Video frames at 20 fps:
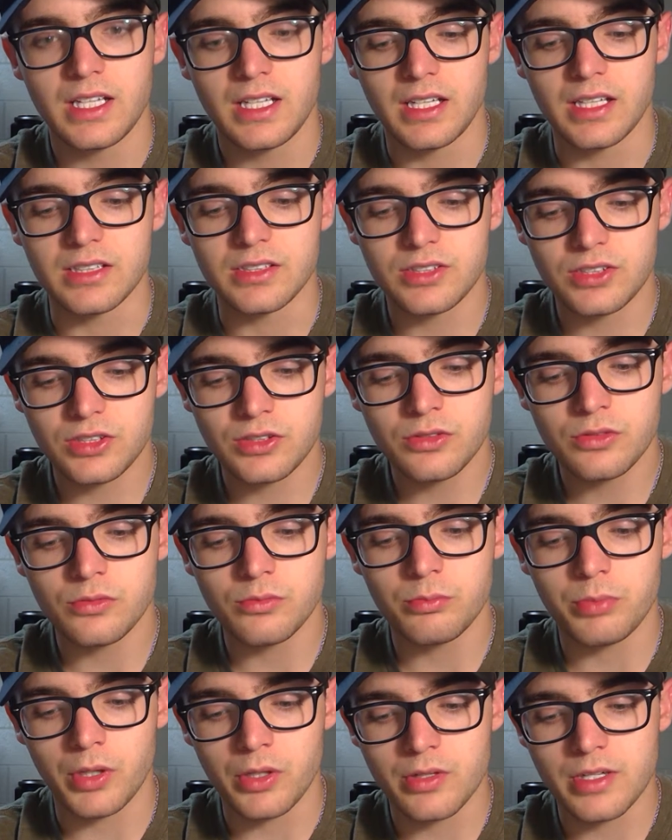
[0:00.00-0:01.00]
And
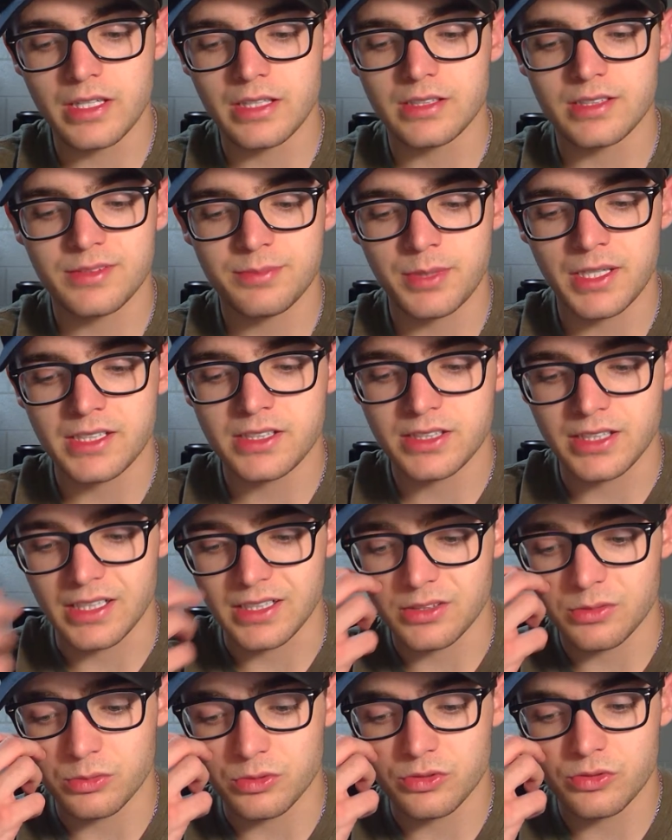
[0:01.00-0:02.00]
soon, Boeing and
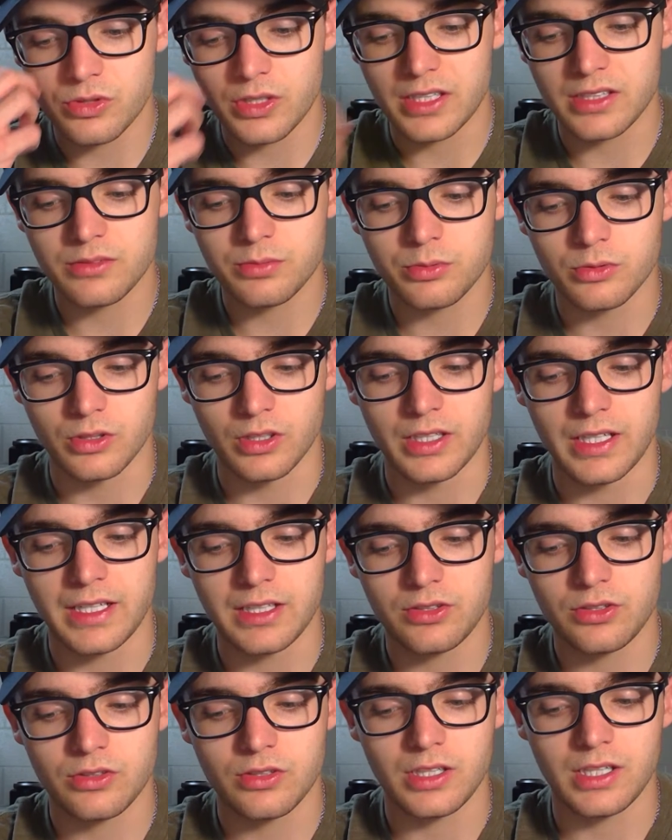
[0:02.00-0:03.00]
SpaceX will transport
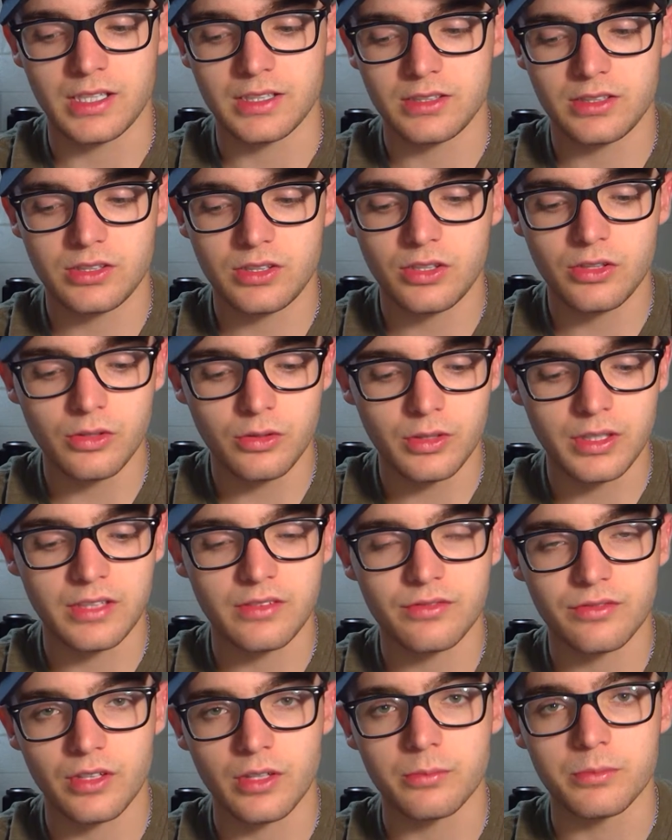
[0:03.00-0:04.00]
astronauts to
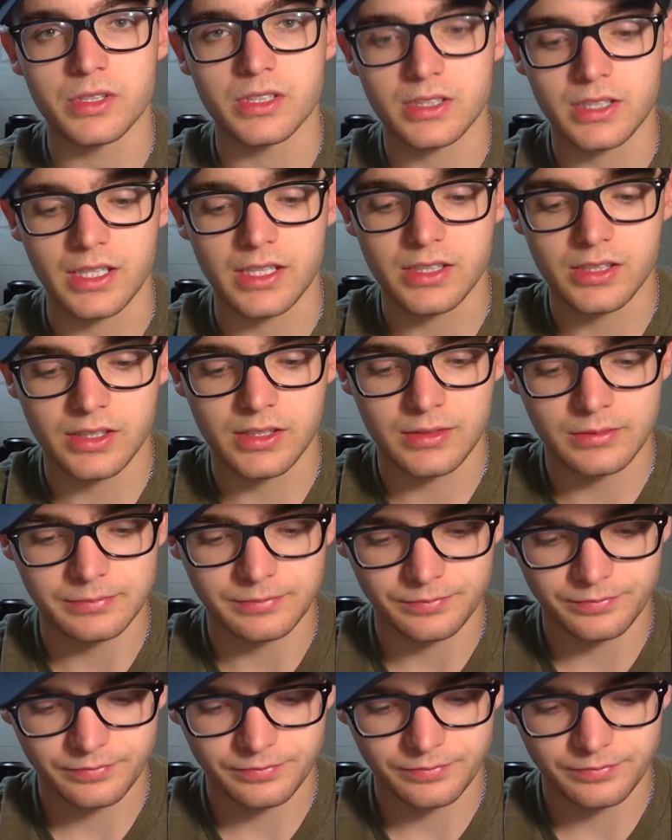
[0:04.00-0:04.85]
and from the station.